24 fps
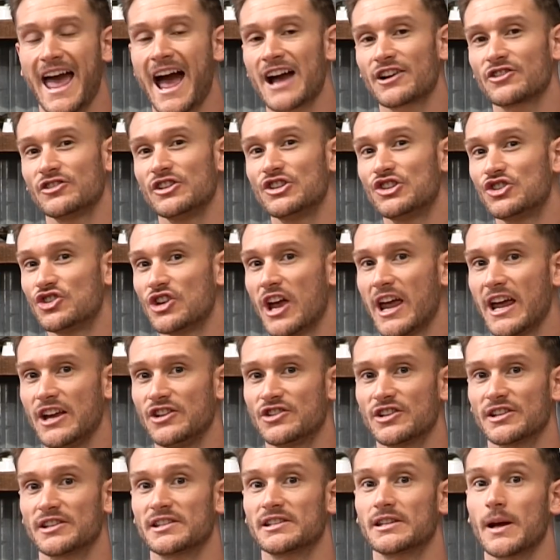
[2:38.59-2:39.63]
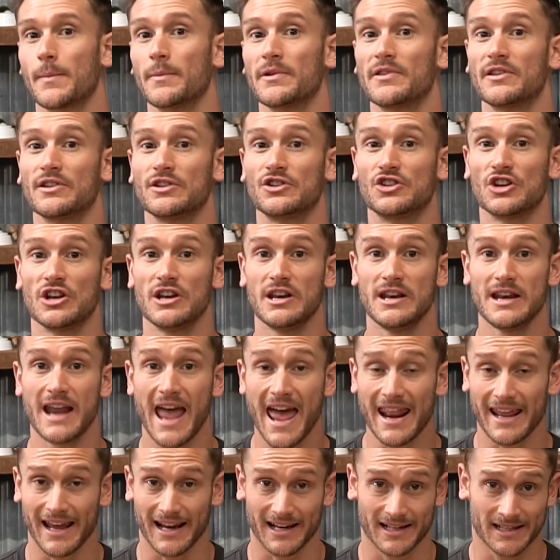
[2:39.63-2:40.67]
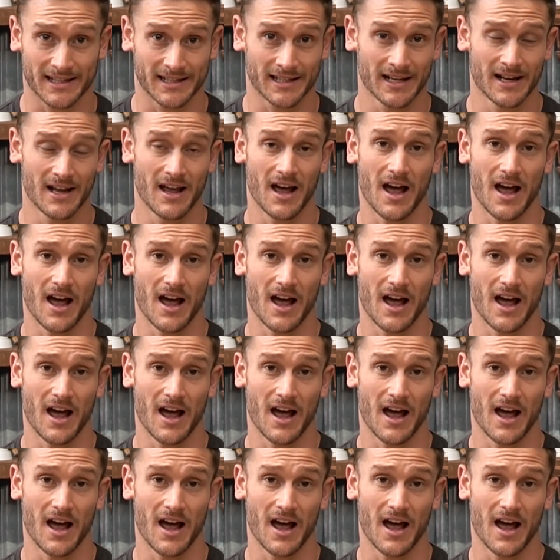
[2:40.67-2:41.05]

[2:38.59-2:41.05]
actually changes some of the genetics